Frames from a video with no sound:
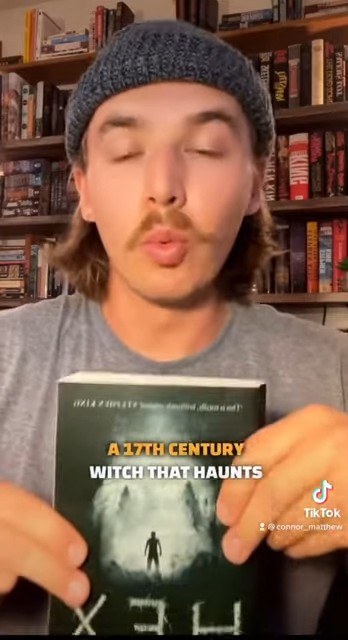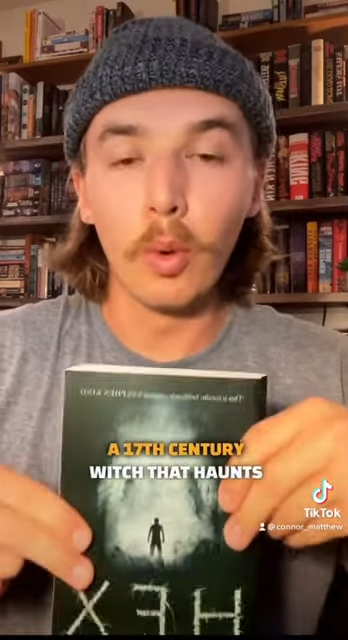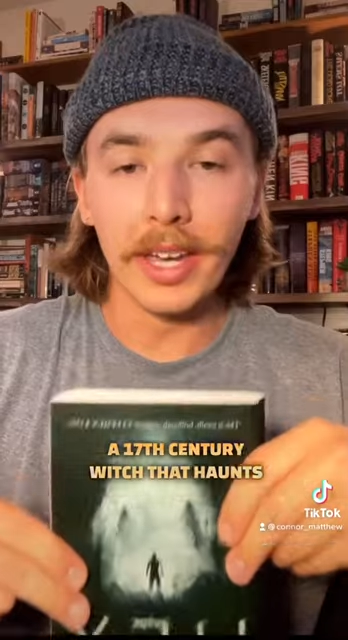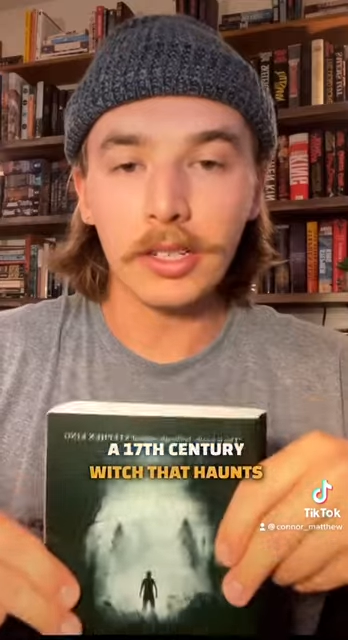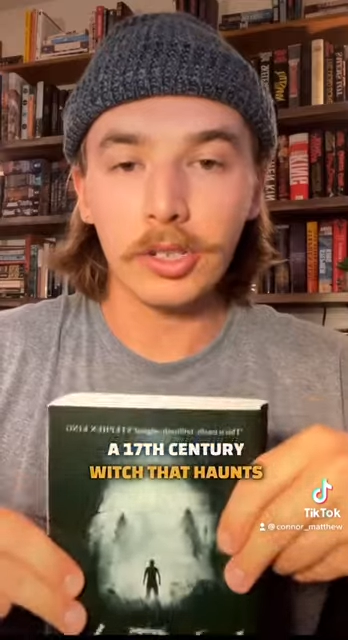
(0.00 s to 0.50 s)

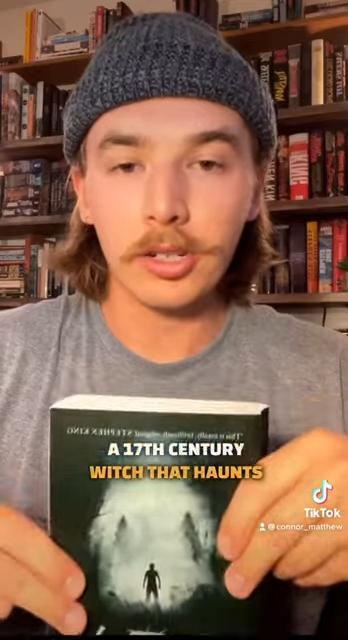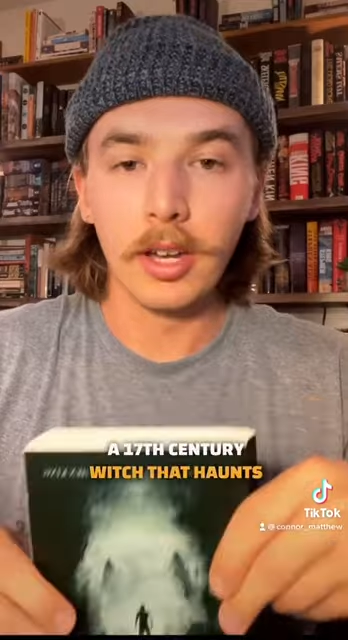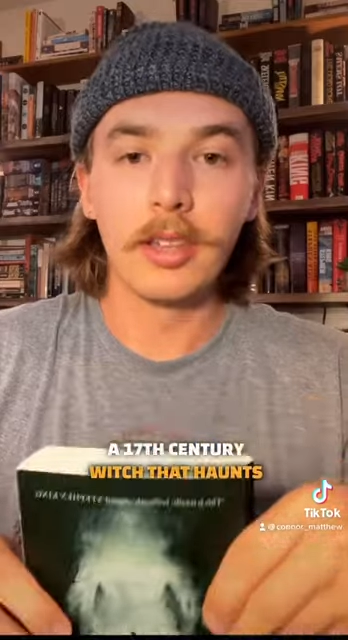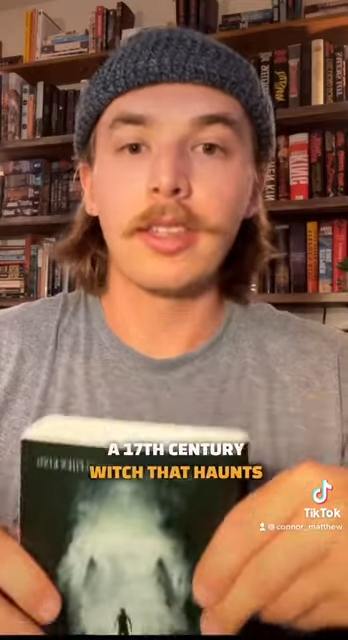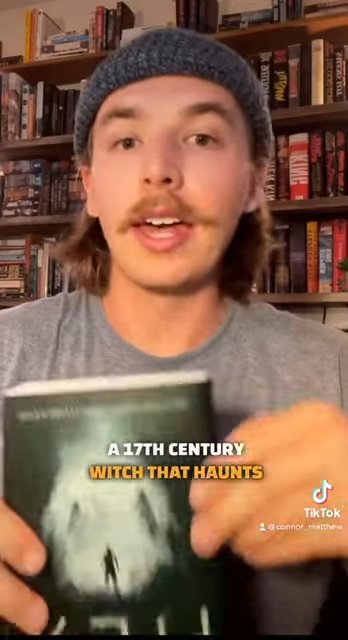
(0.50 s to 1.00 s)
witch
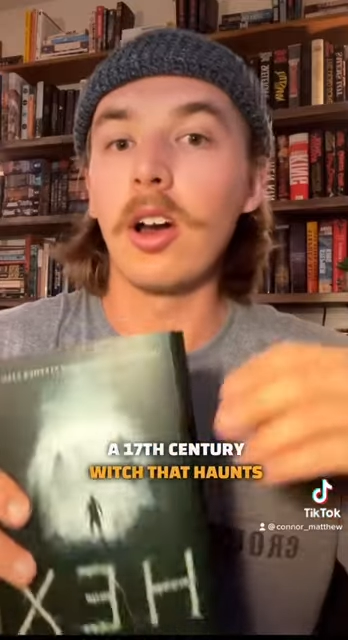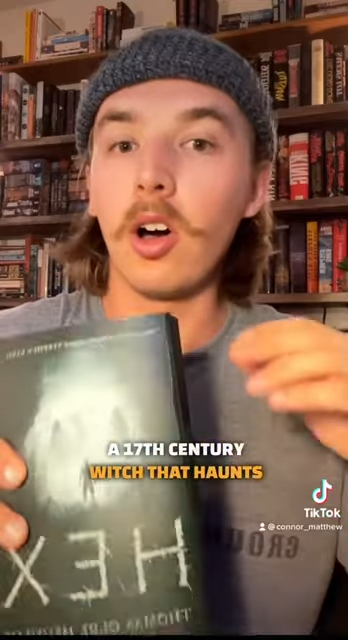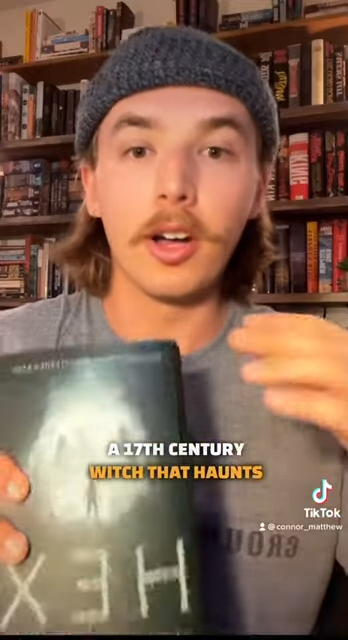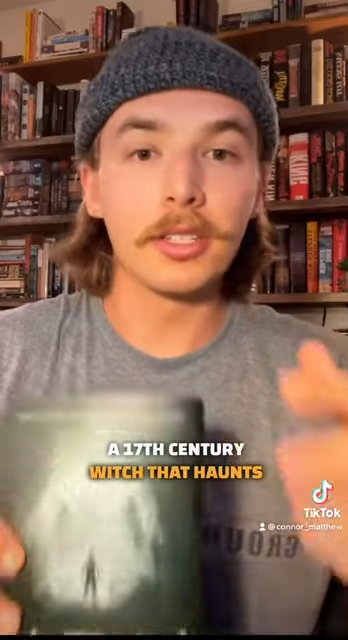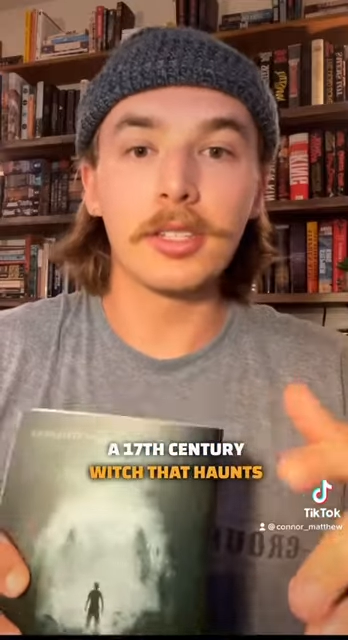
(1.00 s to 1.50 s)
that
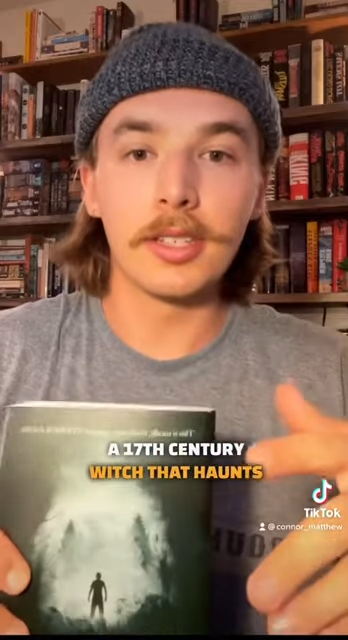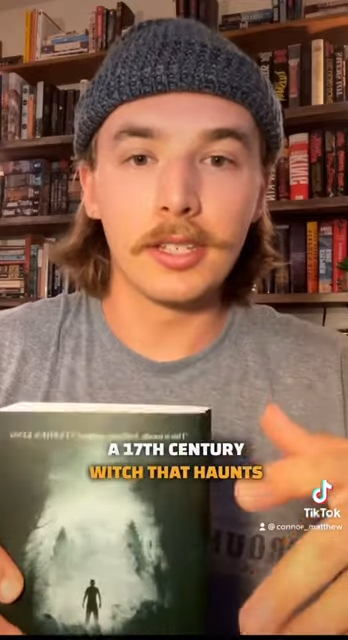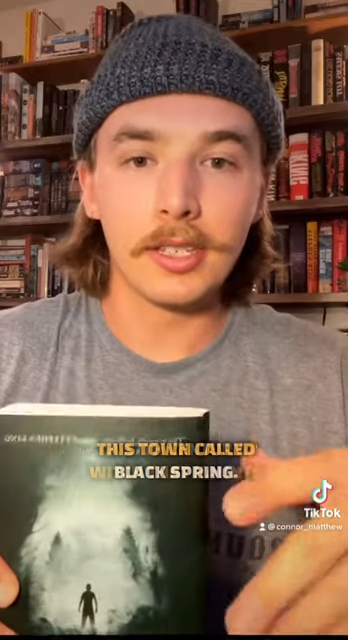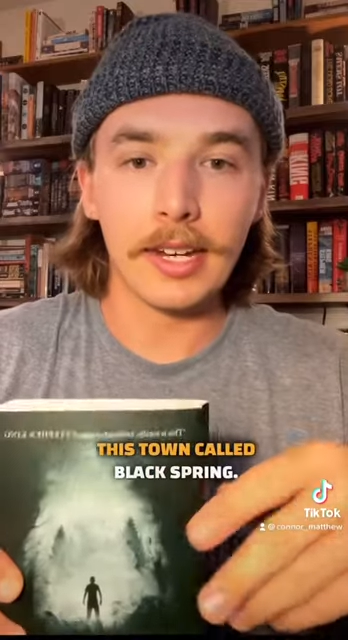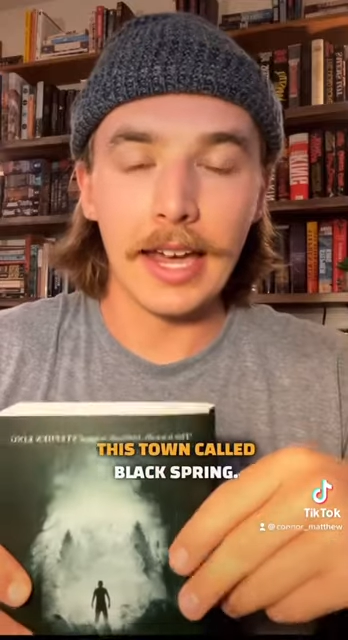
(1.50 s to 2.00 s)
haunts
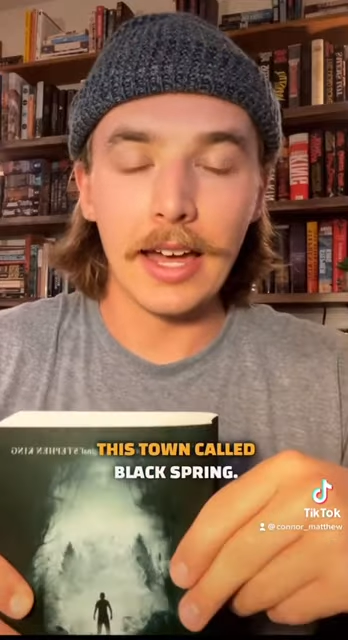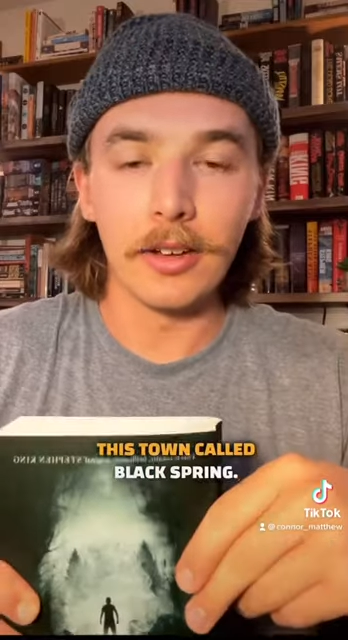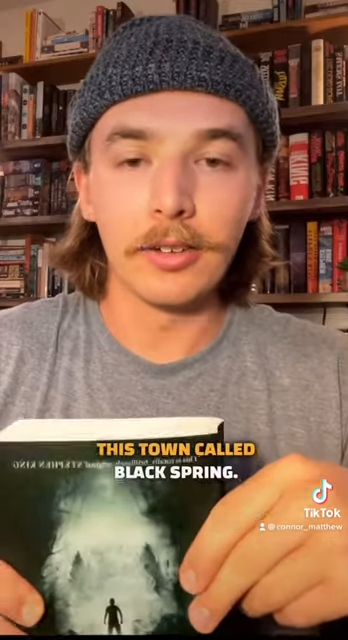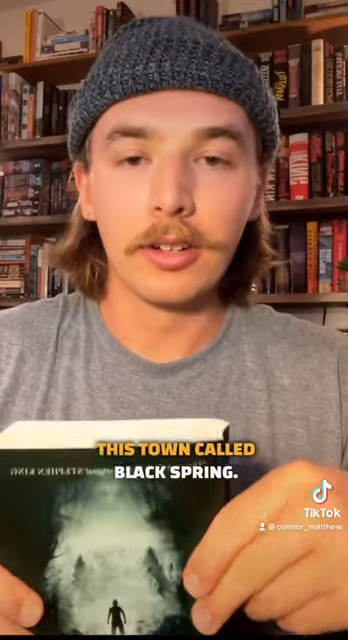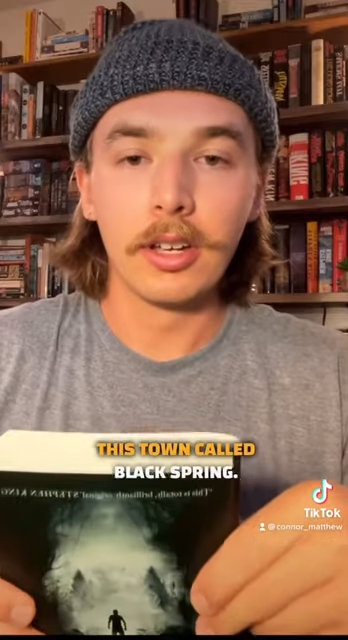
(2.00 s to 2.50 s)
this town